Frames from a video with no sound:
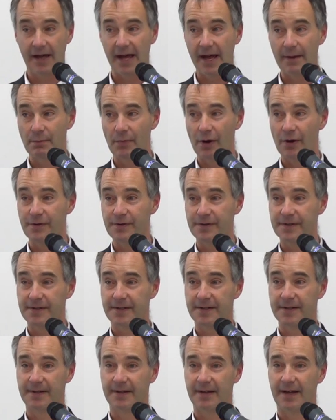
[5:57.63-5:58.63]
in
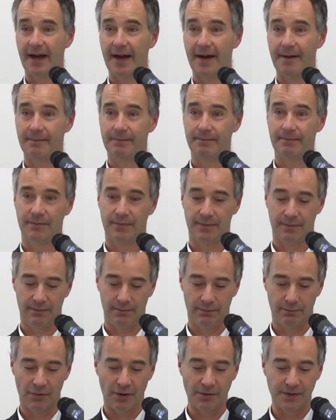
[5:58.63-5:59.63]
most
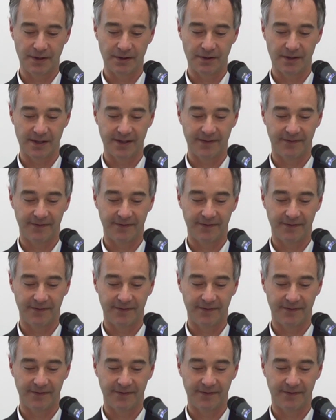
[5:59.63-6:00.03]
multi-unit